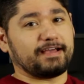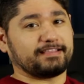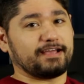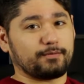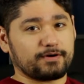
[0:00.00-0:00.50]

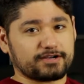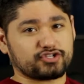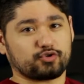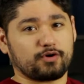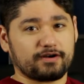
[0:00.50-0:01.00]
like there were
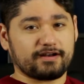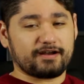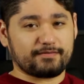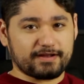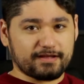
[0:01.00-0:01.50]

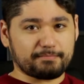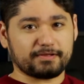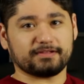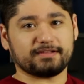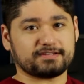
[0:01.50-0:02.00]
extraordinary
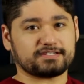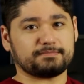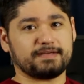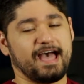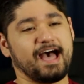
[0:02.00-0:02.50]
abilities
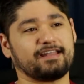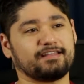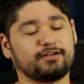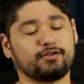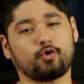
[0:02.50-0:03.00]
to be had
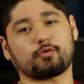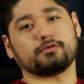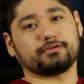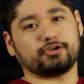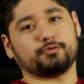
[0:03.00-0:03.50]
in
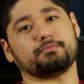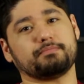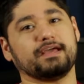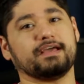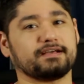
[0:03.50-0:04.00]
normal human
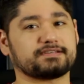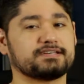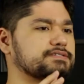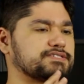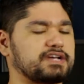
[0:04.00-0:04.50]
beings.
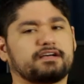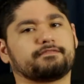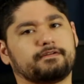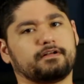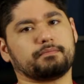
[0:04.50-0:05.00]

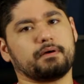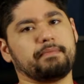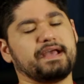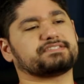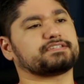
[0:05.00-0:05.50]
Solid film,
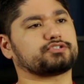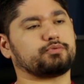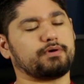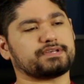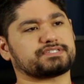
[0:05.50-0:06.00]
amazing
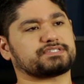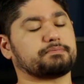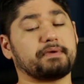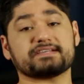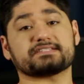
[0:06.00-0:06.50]
twists,
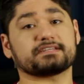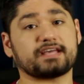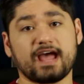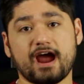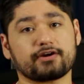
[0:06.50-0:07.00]
amazing
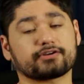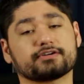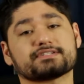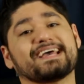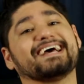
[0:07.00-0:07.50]

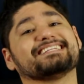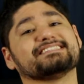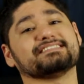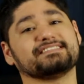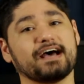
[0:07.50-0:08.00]
characters
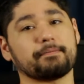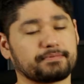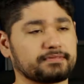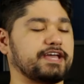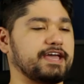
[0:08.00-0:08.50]
and
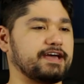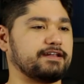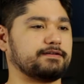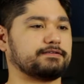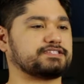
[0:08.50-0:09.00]
depth,
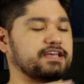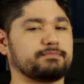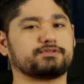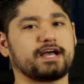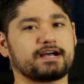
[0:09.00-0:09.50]
and
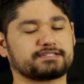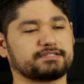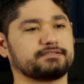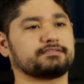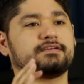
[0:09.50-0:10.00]

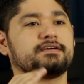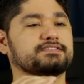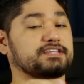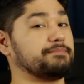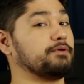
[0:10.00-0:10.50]

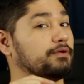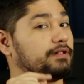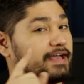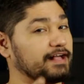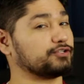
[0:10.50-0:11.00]

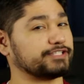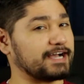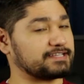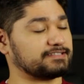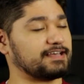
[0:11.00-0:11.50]
Samuel L.
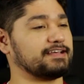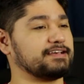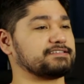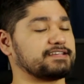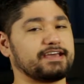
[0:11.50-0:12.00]
Jackson, that
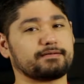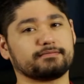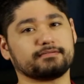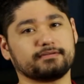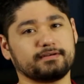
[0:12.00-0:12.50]
is,
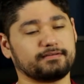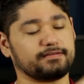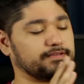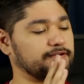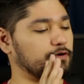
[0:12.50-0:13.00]
and,
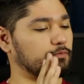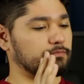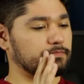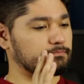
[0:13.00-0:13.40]
you know,